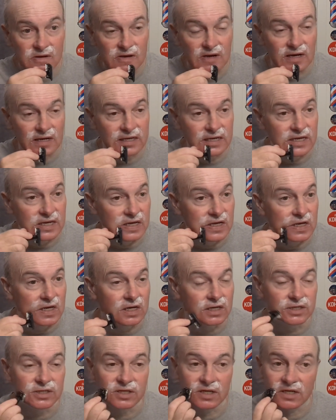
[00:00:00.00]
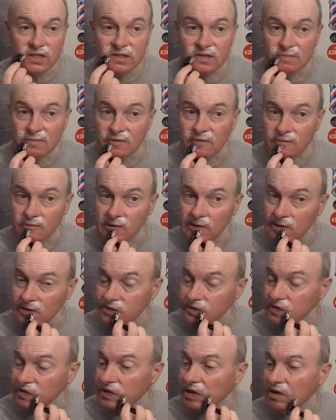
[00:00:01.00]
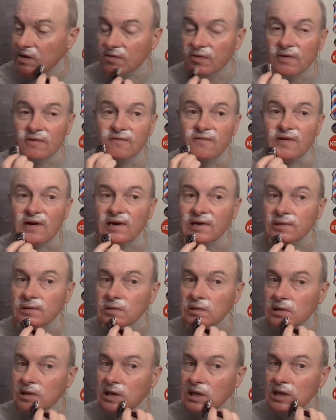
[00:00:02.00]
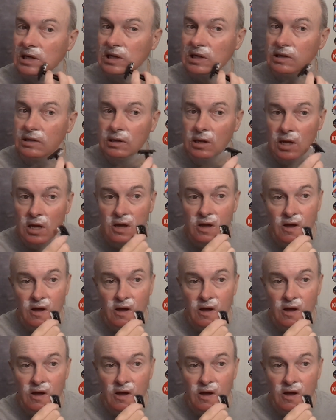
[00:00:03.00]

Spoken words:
Yaqui adjustable razor called the Final Cut,